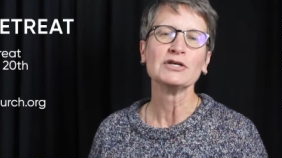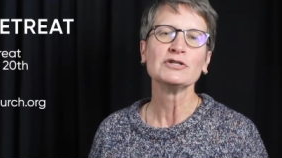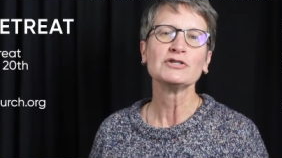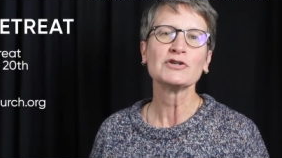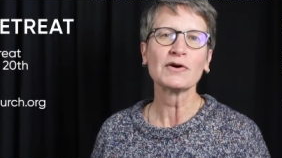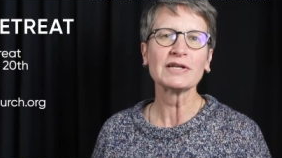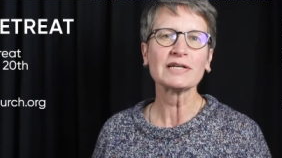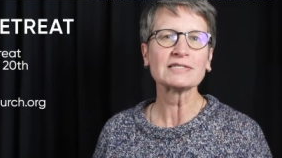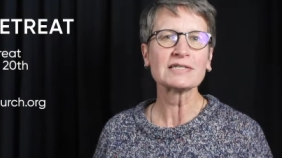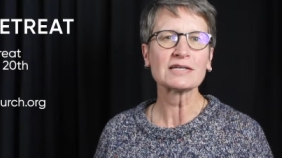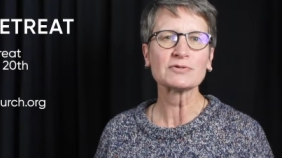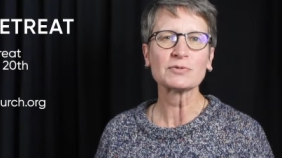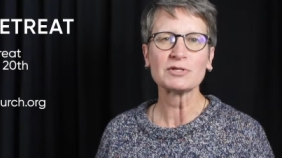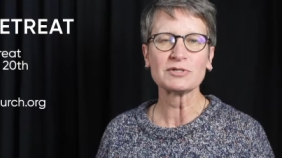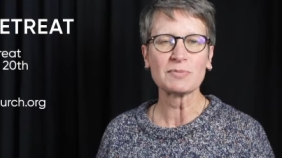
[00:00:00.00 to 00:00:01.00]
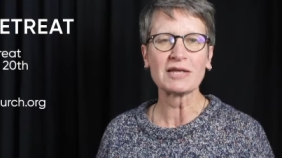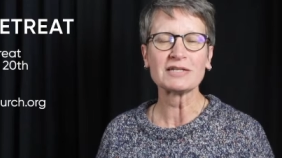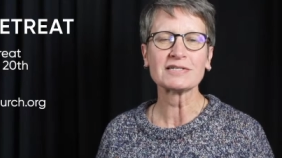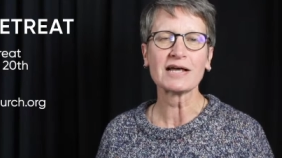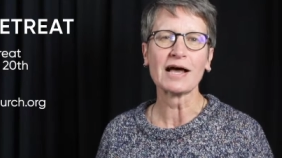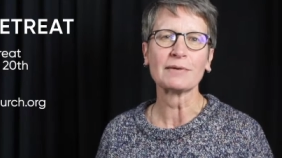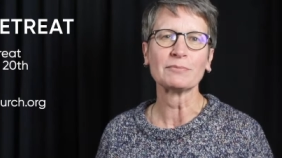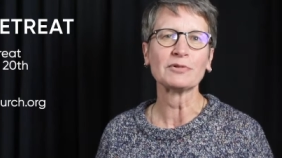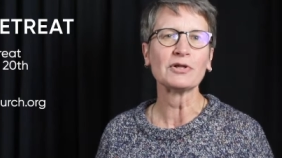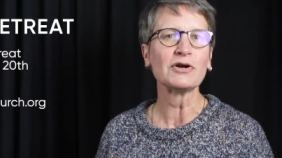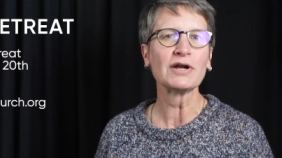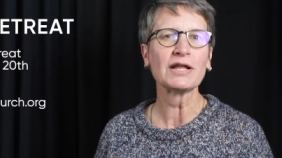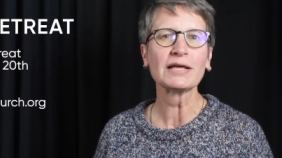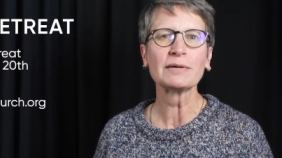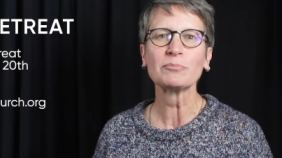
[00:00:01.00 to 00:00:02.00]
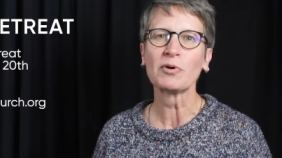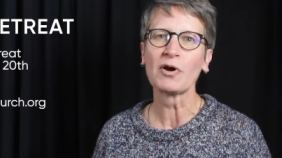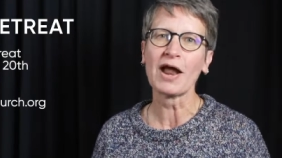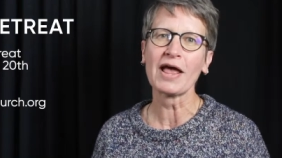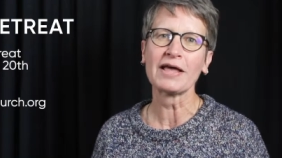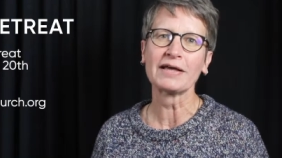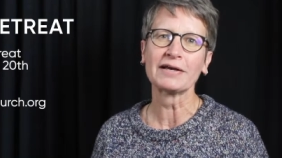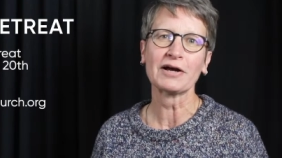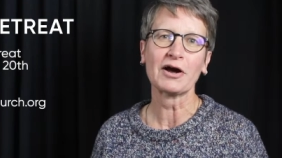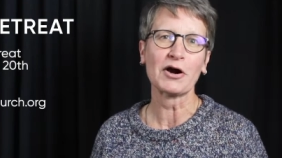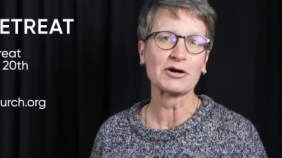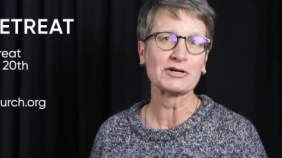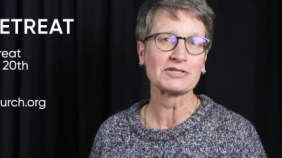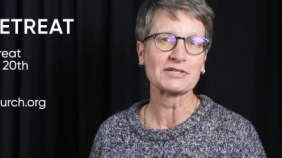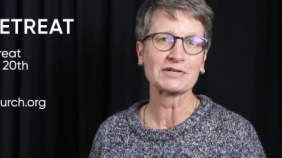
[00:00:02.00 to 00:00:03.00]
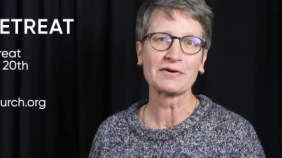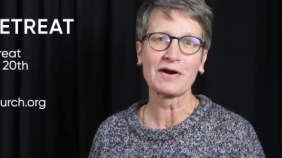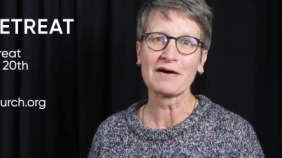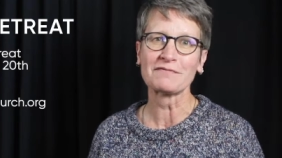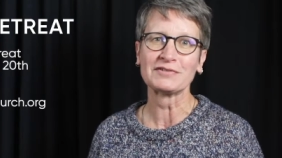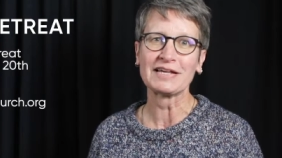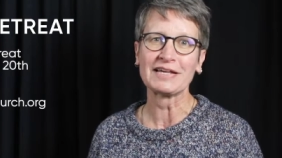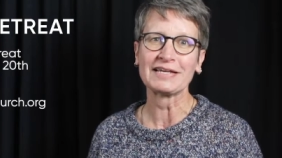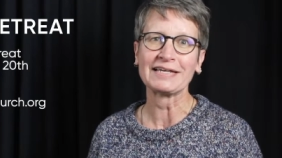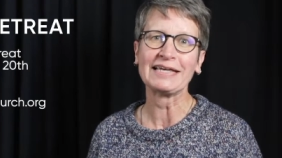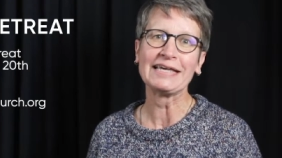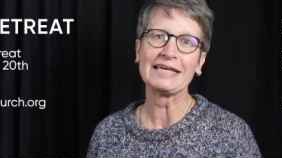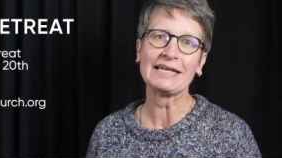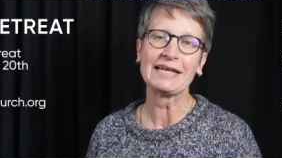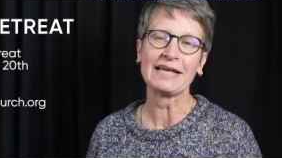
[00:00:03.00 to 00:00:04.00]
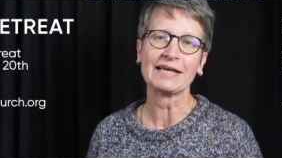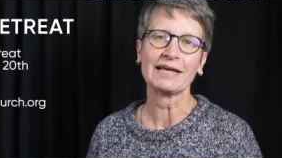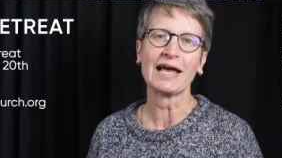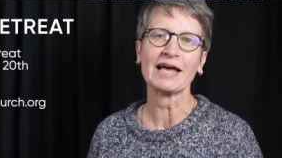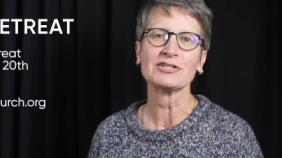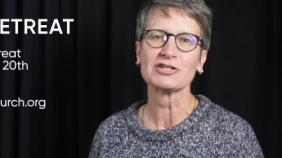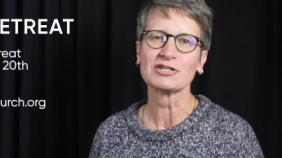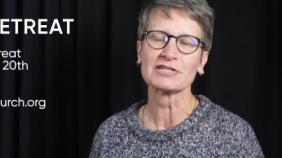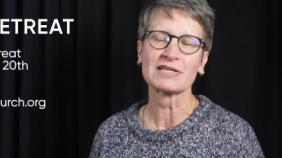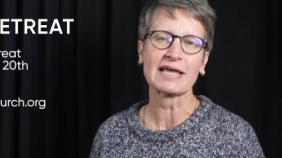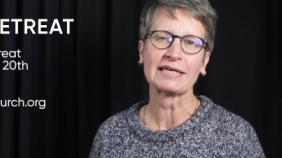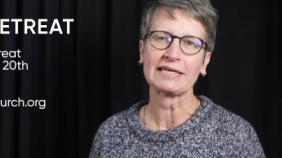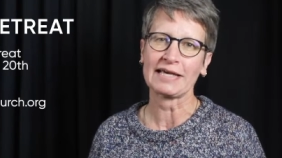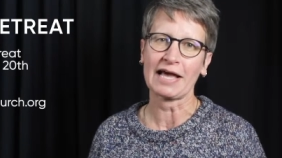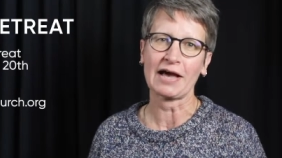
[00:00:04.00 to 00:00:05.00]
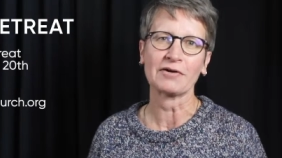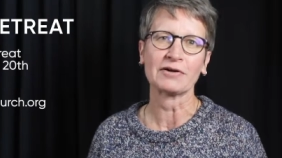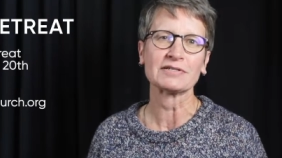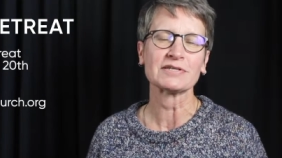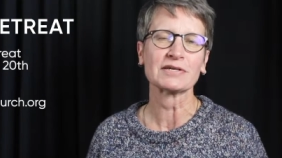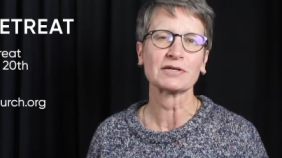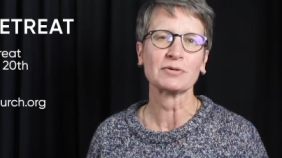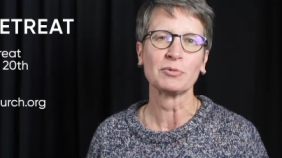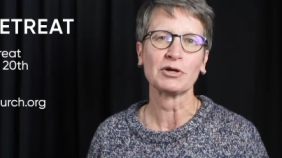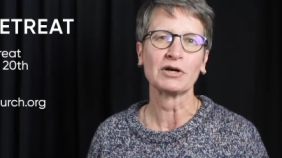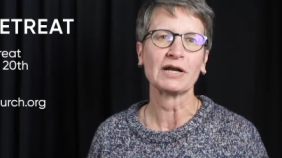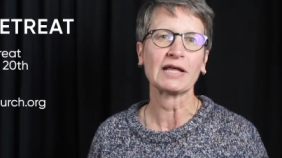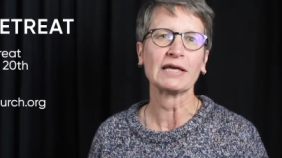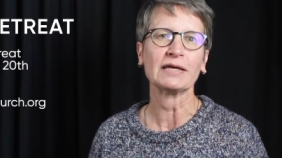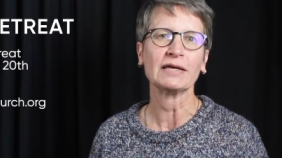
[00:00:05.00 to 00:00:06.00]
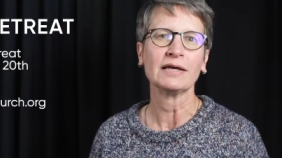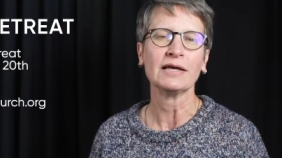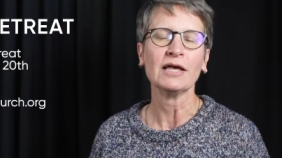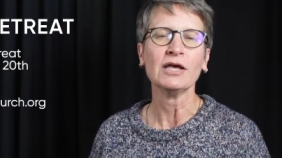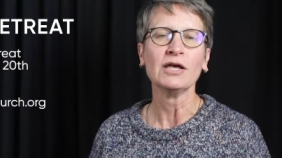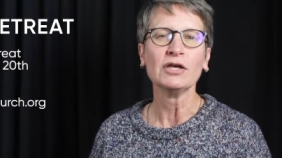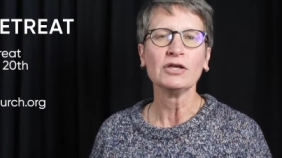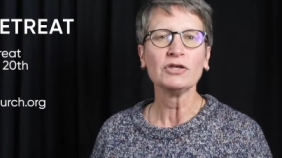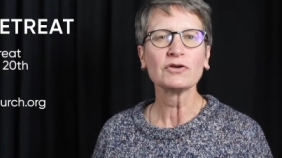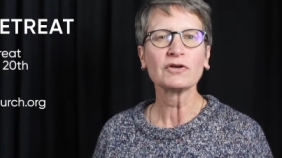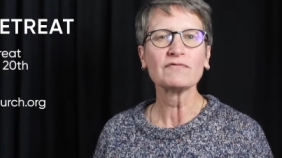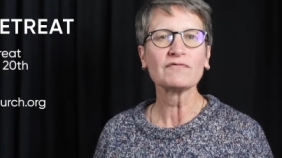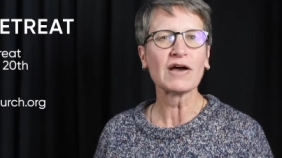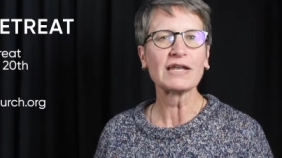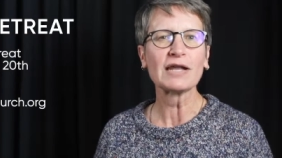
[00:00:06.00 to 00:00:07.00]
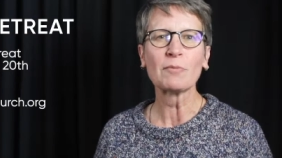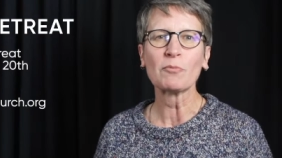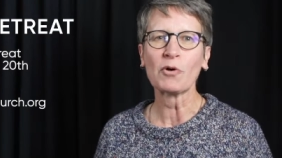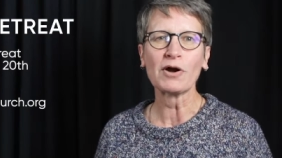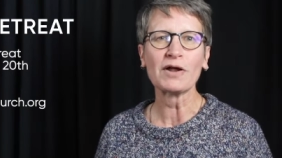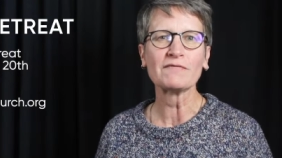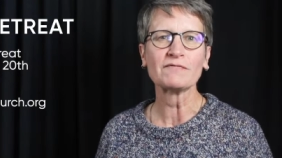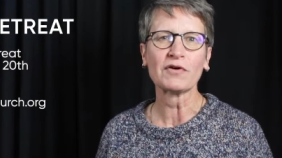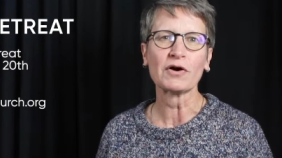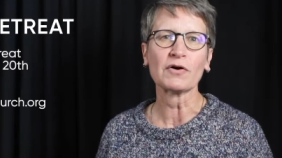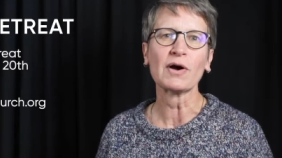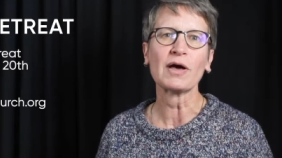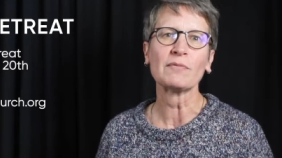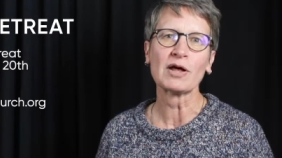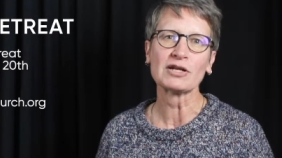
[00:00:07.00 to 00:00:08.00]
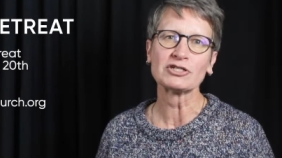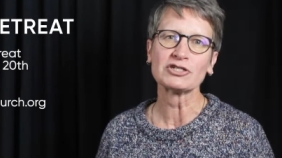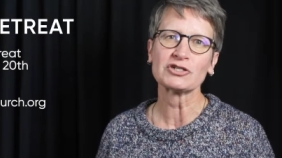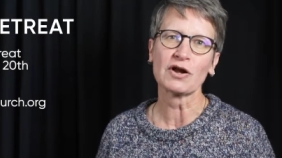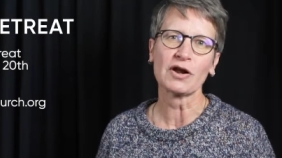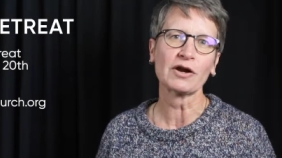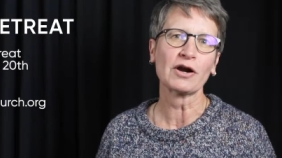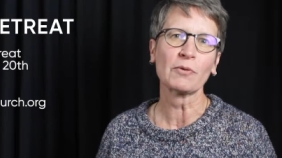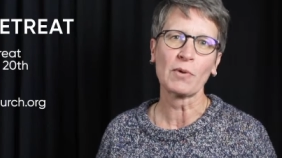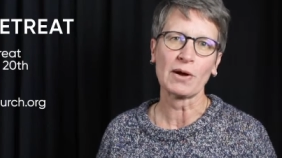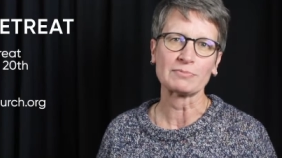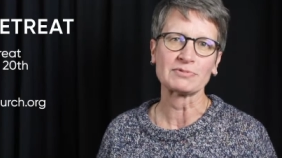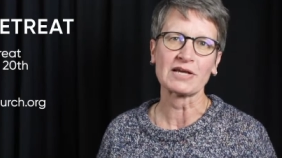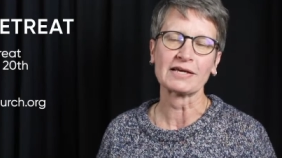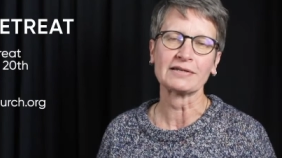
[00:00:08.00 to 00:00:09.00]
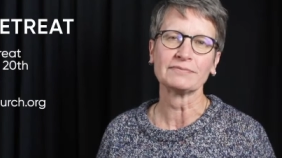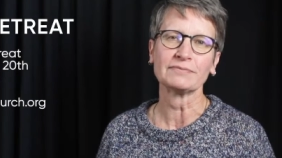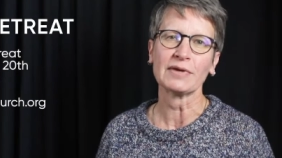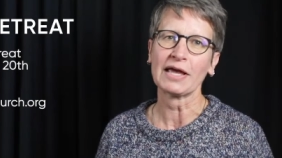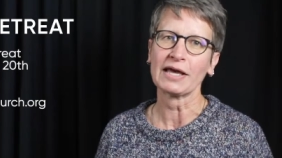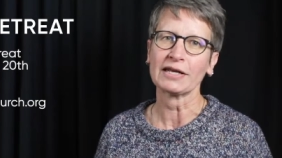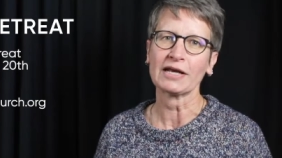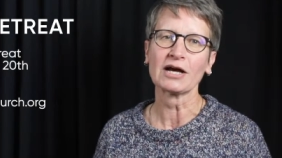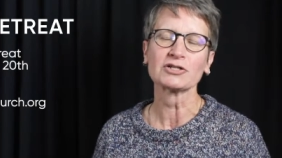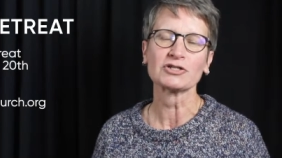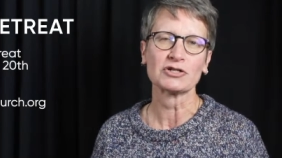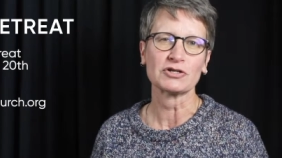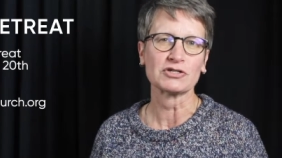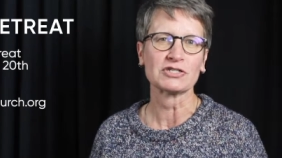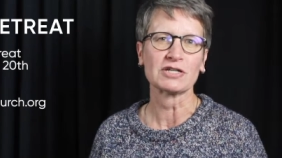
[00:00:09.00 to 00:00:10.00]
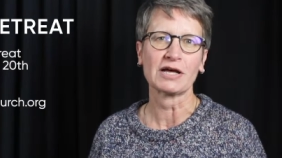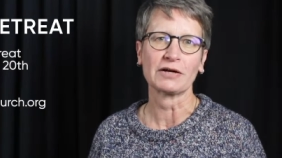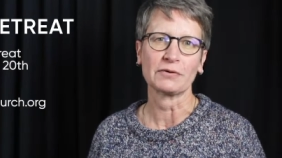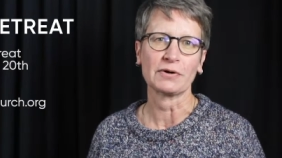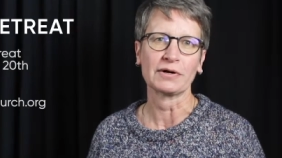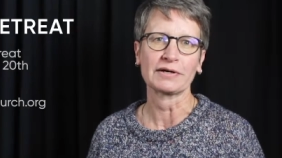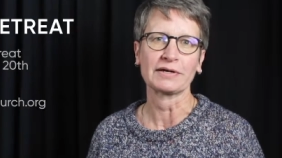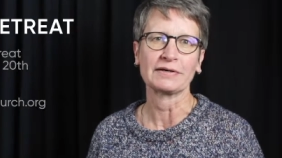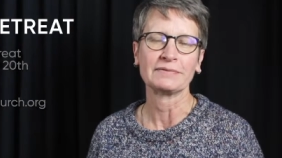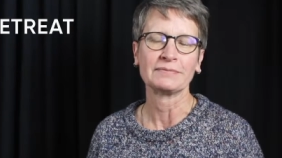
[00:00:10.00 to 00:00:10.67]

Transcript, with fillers: Join us as we spend time learning, praying, arts and crafting, eating, and just hanging out as a community. You can find out more info and register on our website, antiochchurch.org.